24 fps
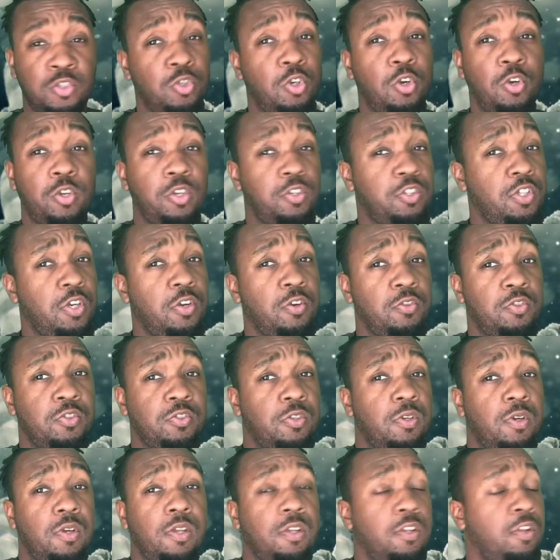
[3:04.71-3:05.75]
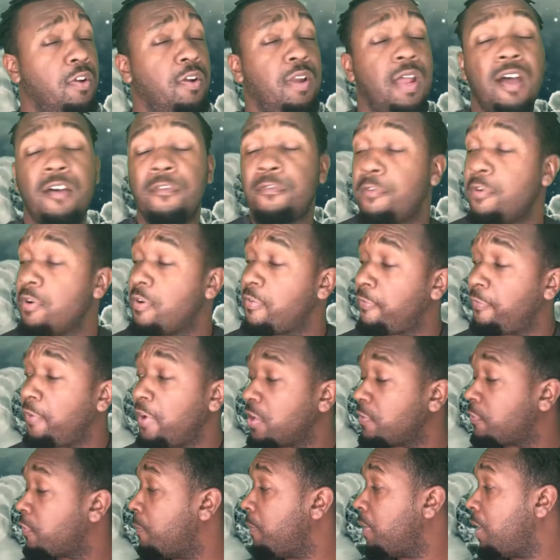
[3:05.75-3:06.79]
you go to church. You're not
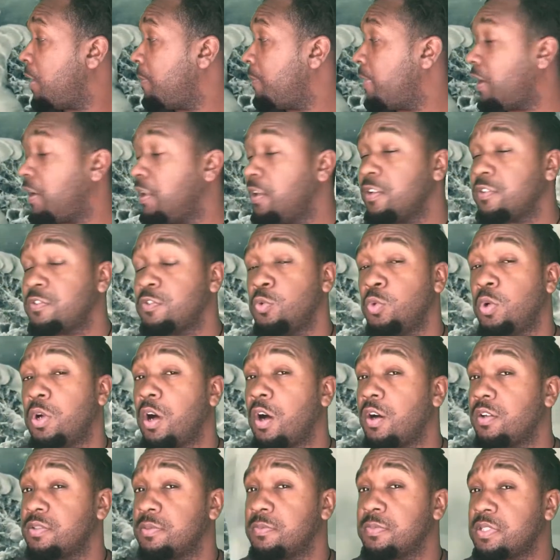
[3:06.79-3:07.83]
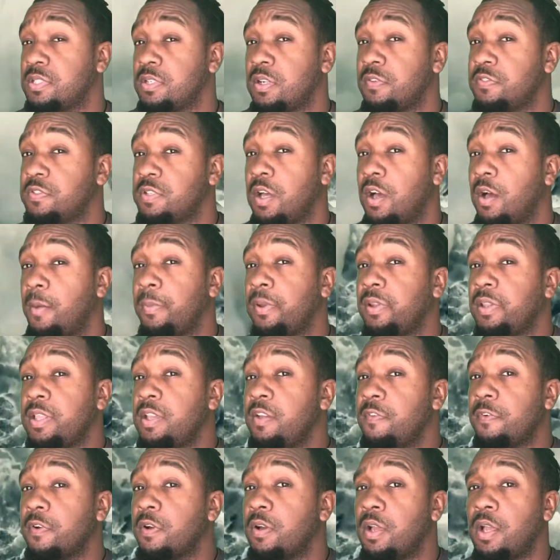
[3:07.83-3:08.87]
far-fetched from anybody else who calls themselves an
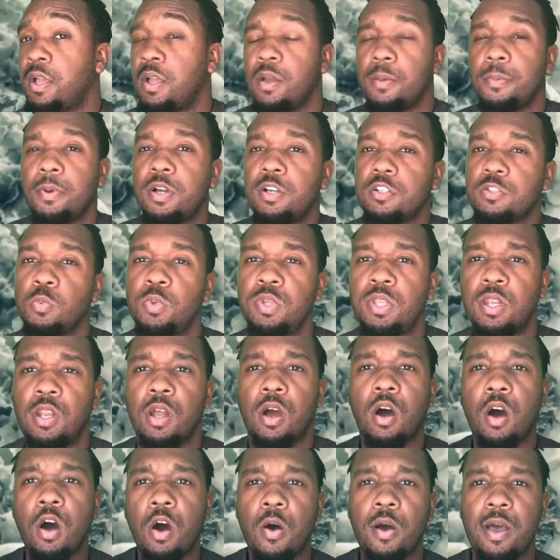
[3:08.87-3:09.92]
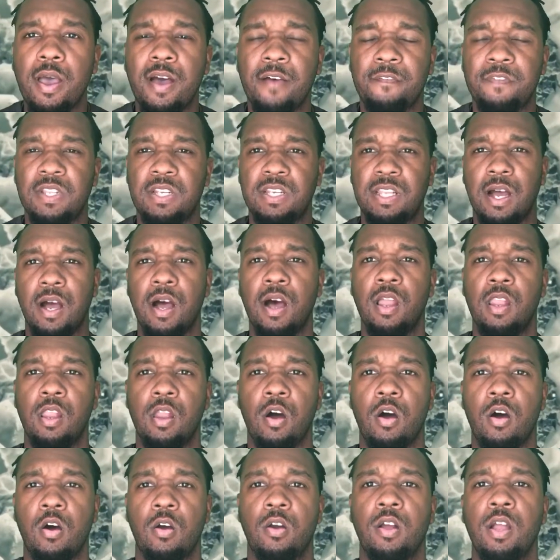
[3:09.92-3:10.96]
unbeliever, because we can all have the
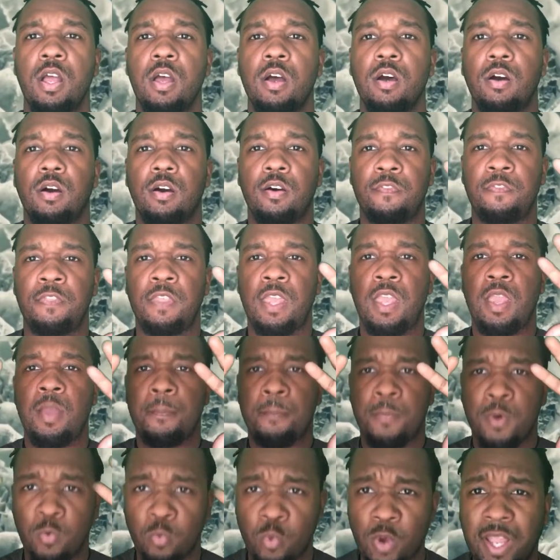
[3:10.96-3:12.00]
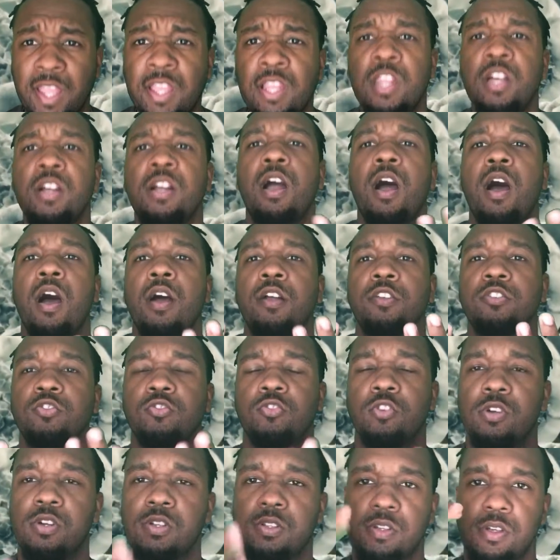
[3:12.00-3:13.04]
dialogue of the molecular
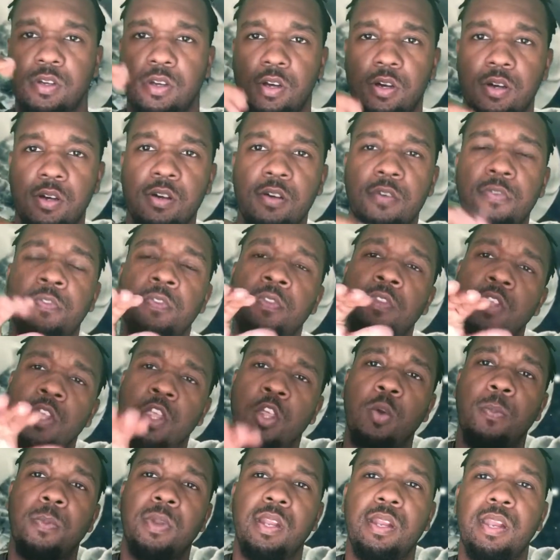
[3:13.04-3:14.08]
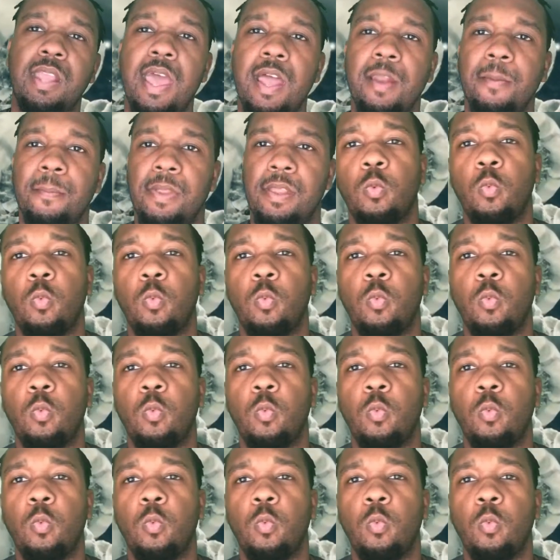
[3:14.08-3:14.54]
construct of the human anatomy.